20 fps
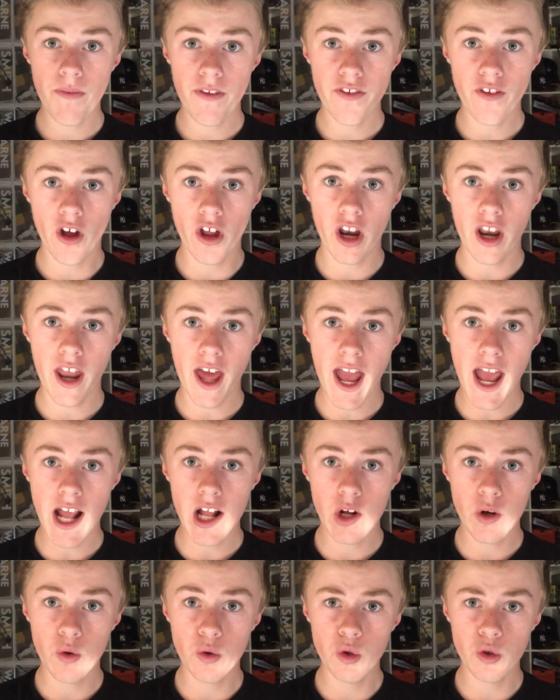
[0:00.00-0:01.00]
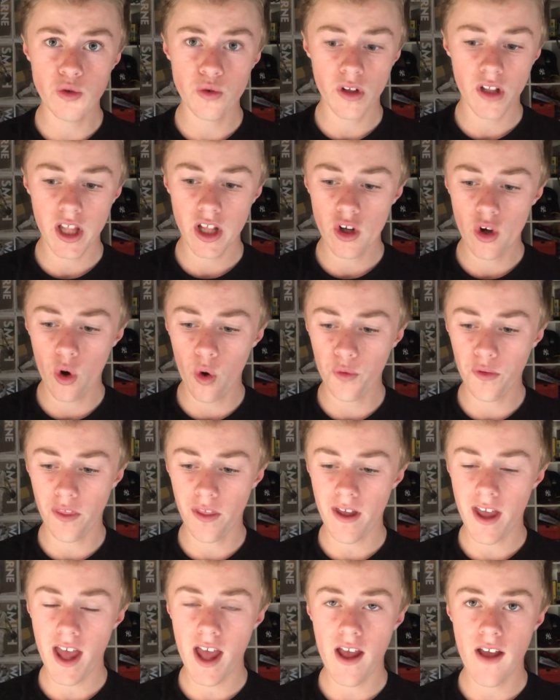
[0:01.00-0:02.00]
It's on an angle, it looks really cool. The
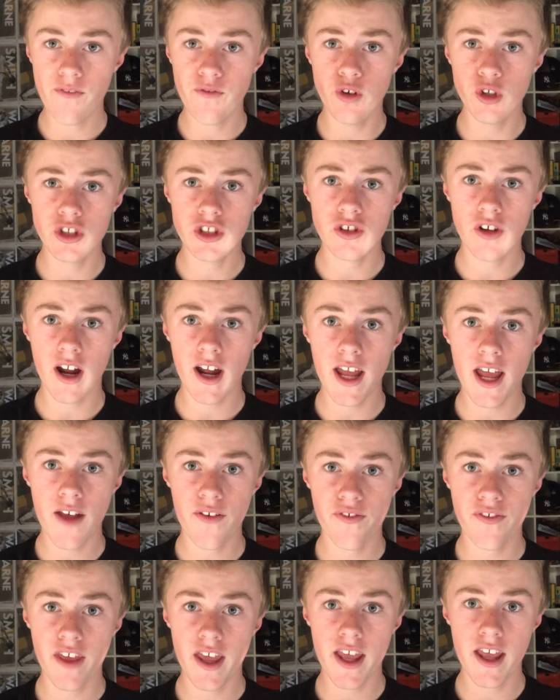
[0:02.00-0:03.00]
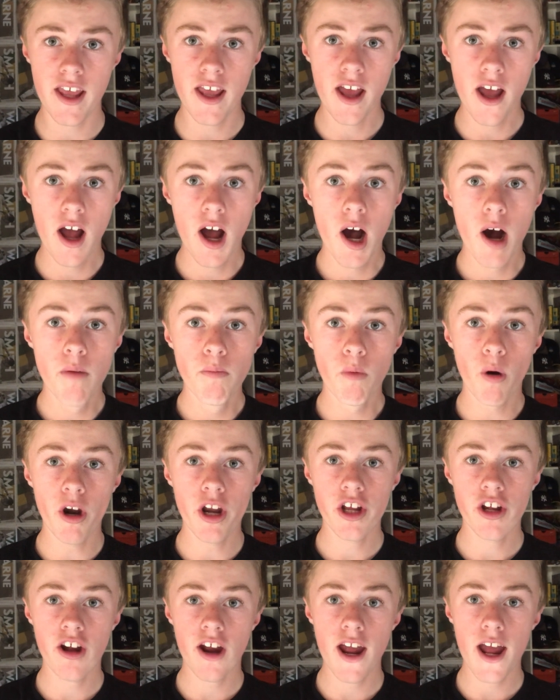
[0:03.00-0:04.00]
Footscray FC
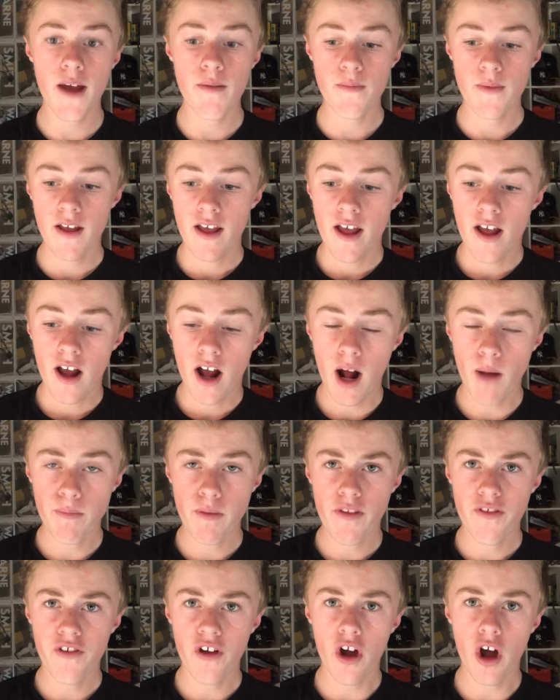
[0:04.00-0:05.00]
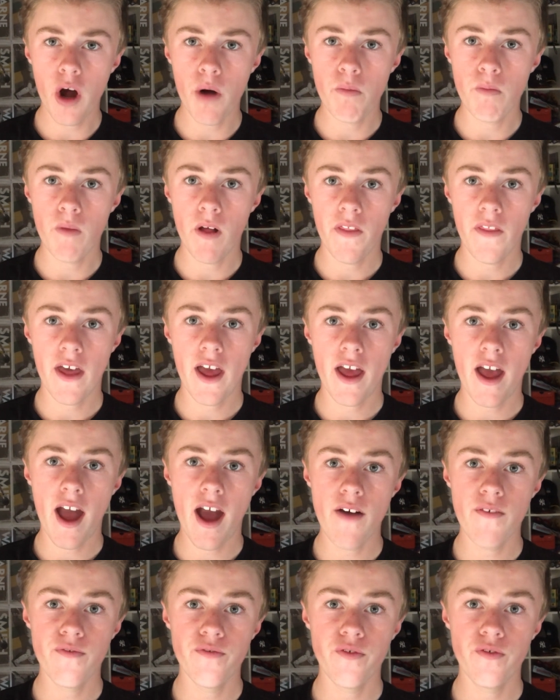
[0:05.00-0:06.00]
monogram up the top like they
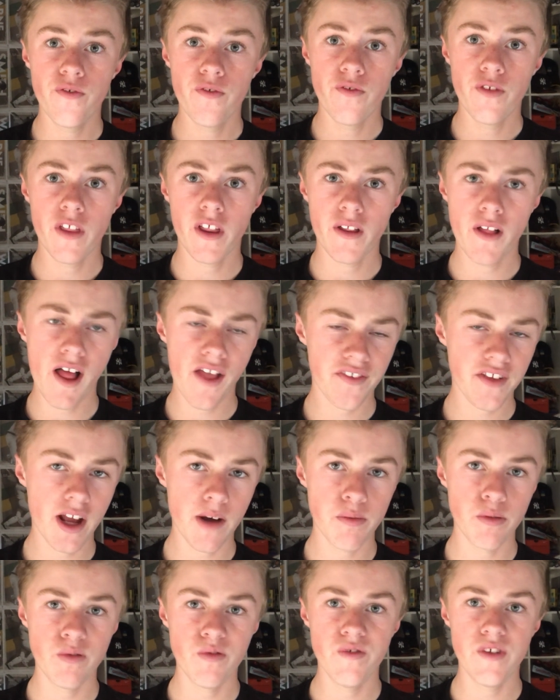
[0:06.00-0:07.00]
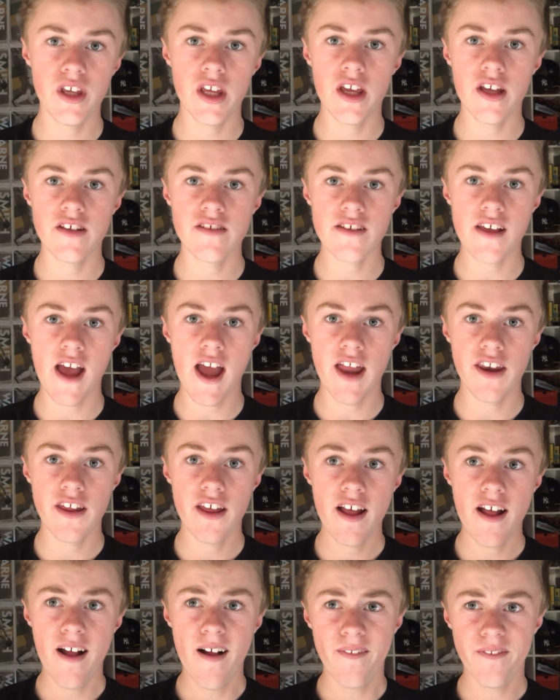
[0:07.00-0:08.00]
have for the last couple of years, and
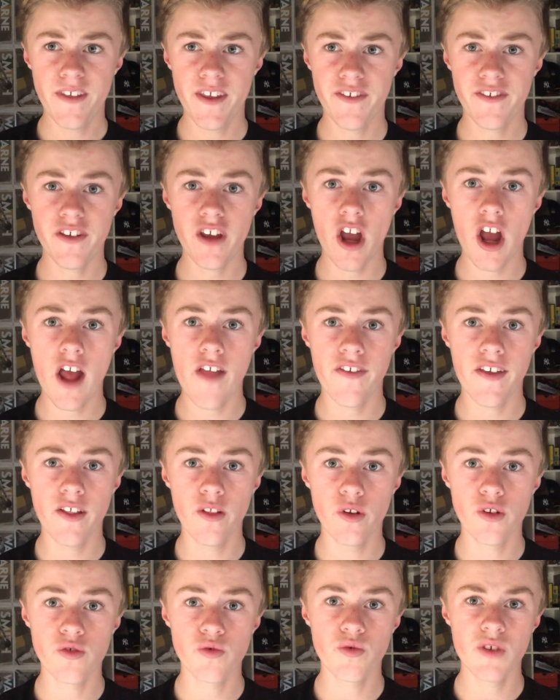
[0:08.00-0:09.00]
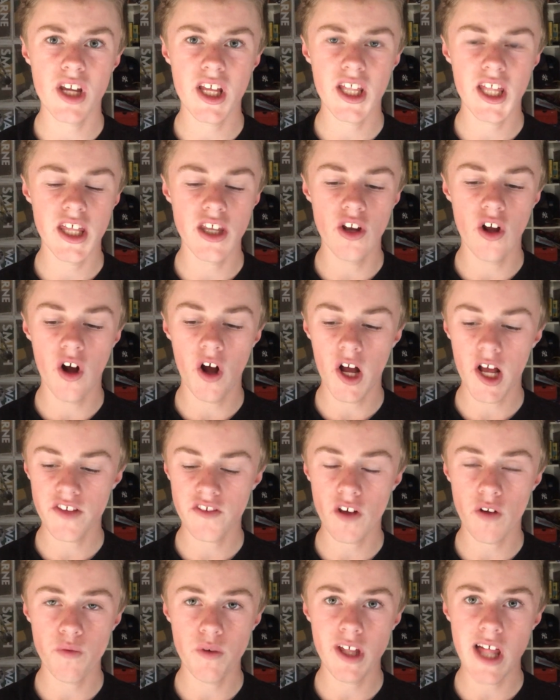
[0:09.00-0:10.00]
this Guernsey looks really nice.
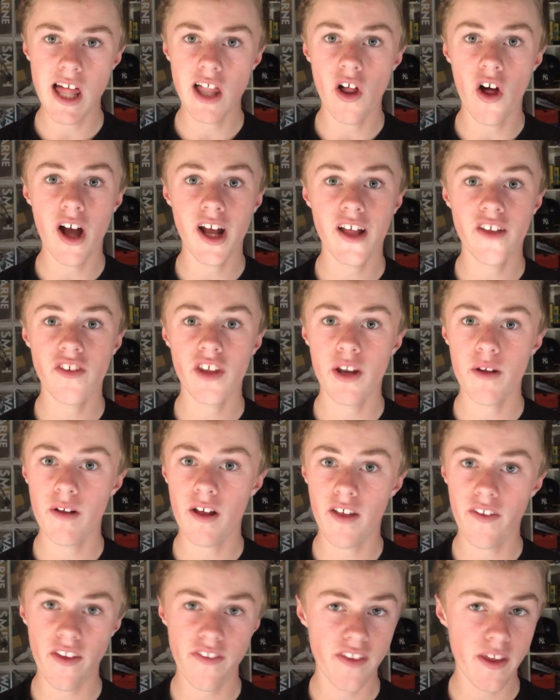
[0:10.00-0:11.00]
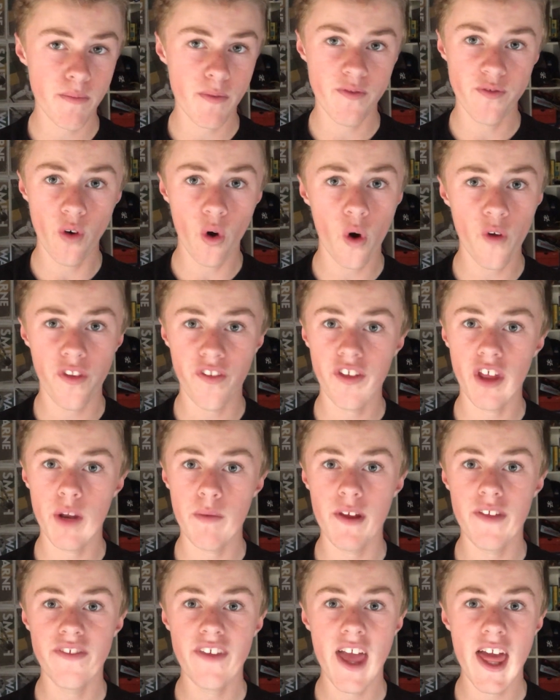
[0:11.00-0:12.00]
I really like it. As I said before, it's going to
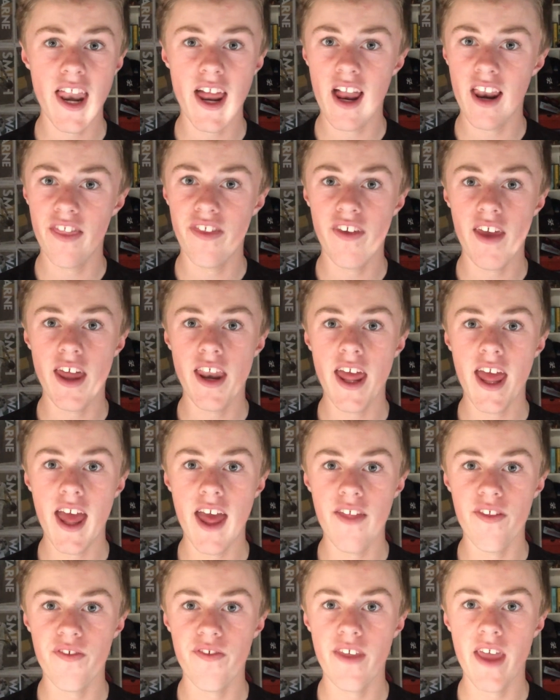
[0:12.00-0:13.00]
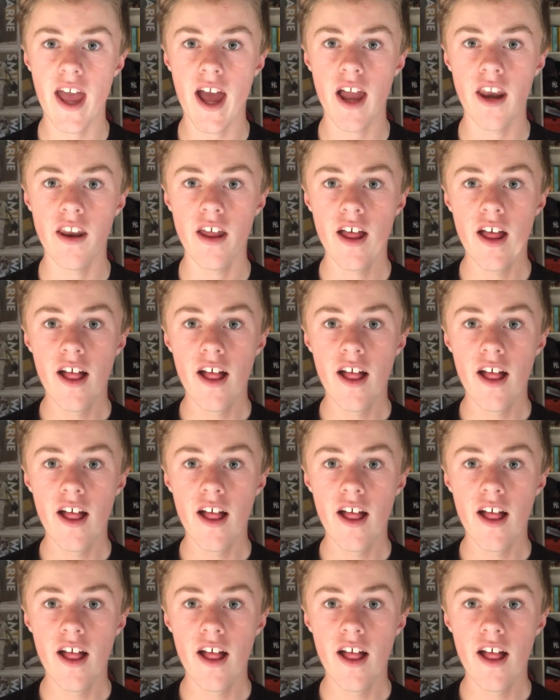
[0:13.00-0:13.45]
be a 10 out of 10, hands down.